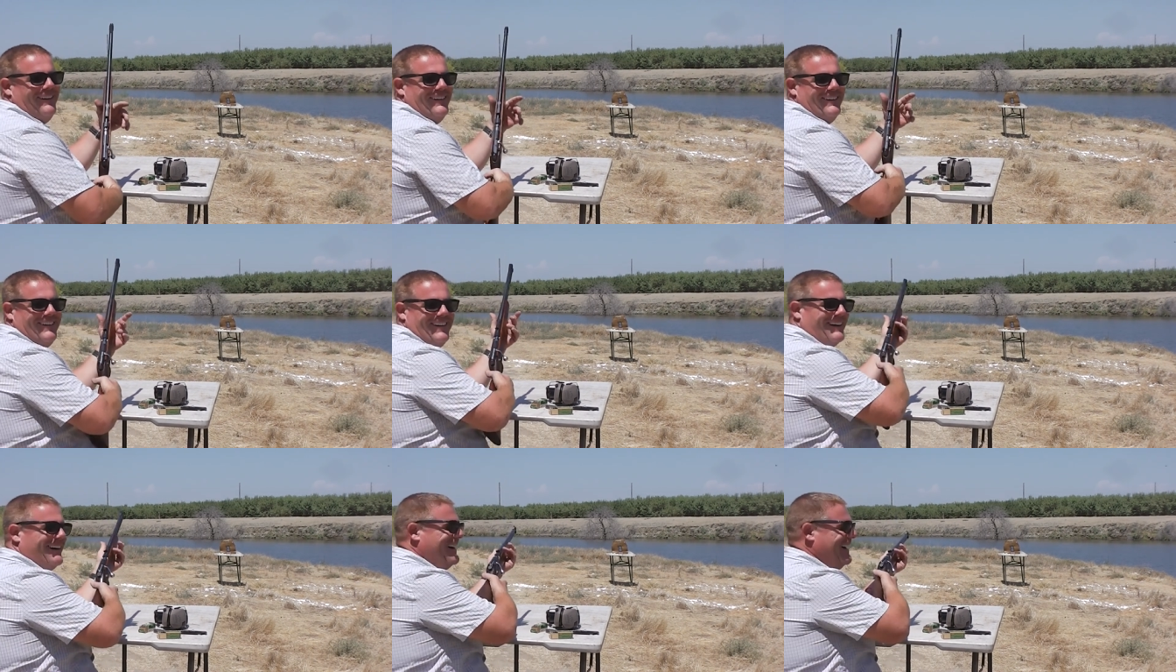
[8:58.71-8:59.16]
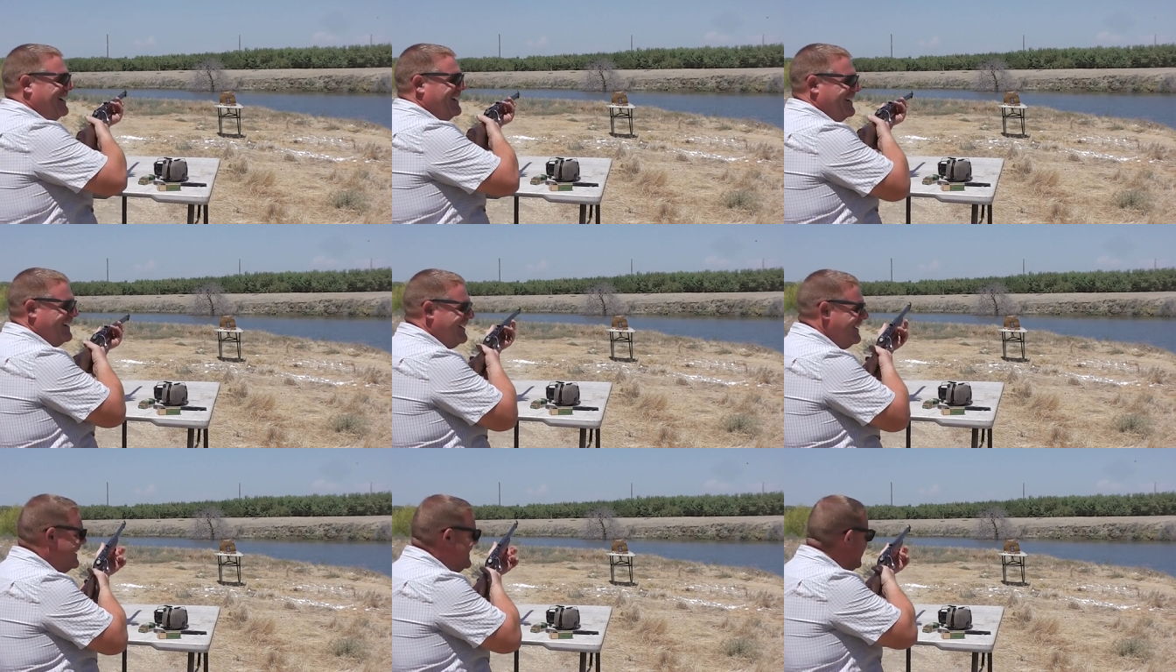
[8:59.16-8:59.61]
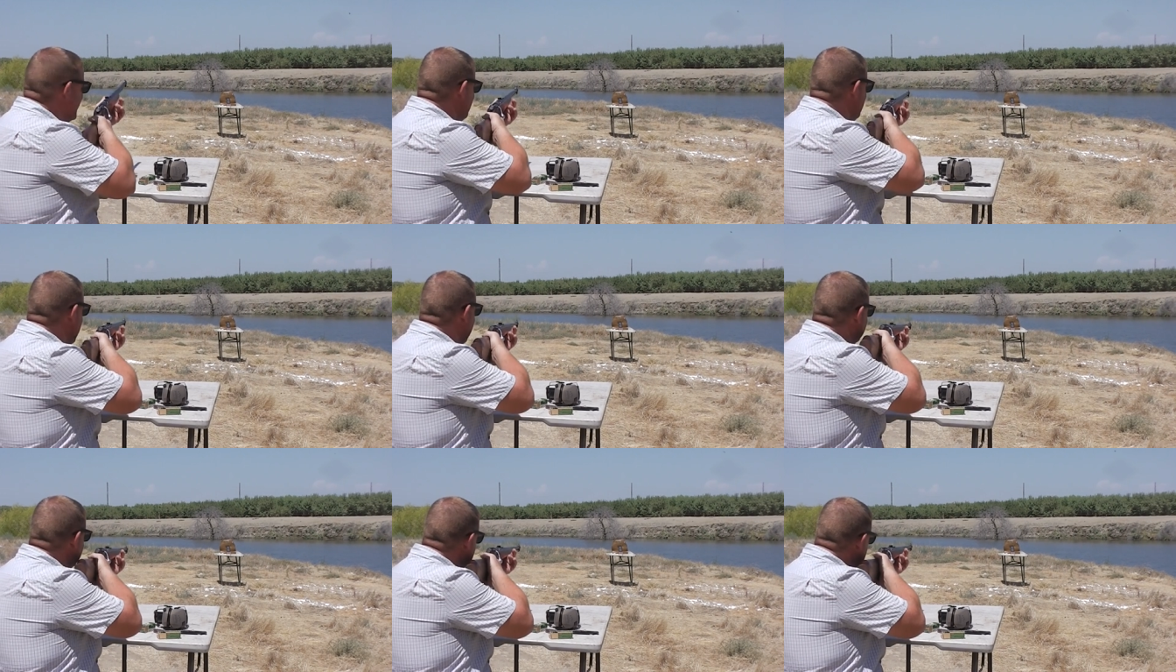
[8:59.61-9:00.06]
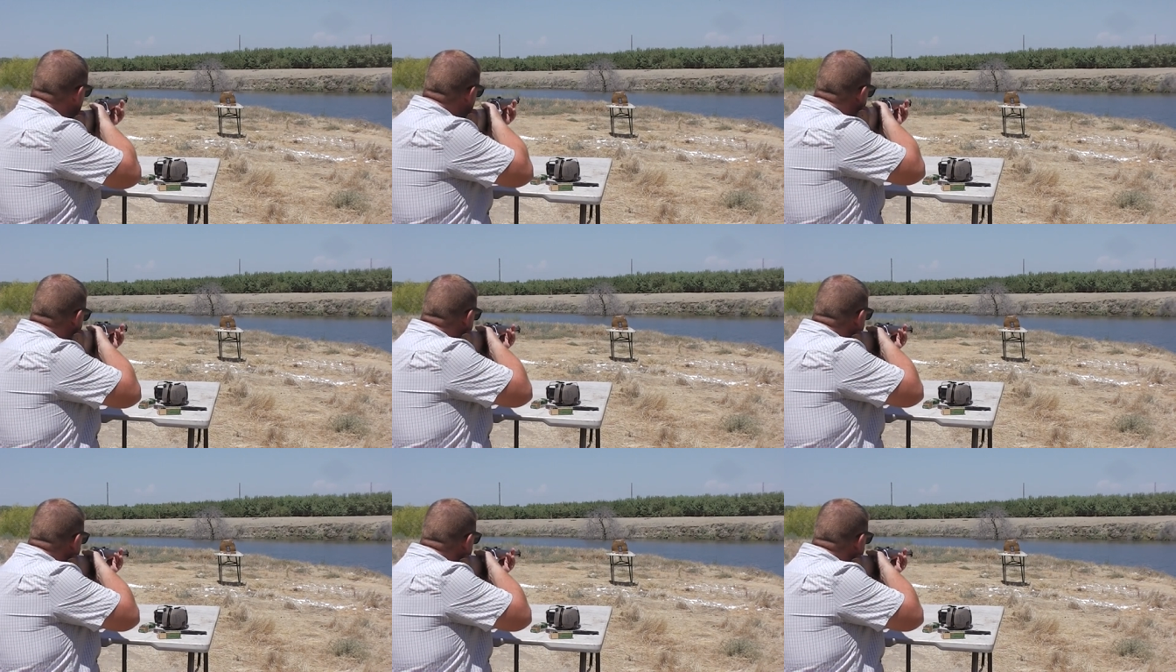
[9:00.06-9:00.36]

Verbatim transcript: No! God. Get back to shooting.